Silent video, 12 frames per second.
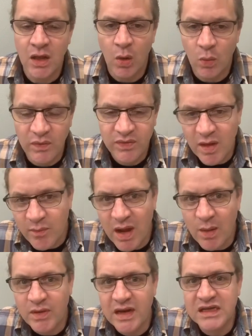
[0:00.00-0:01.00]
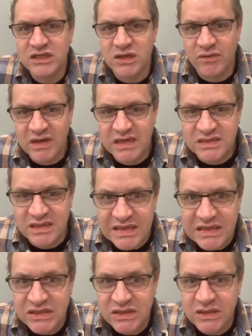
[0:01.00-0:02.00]
what the abomination of
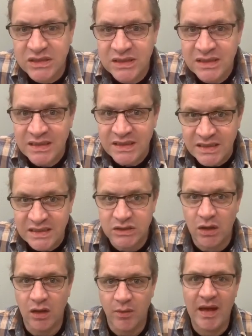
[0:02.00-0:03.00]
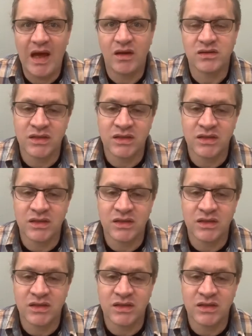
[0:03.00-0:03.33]
desolation is all about.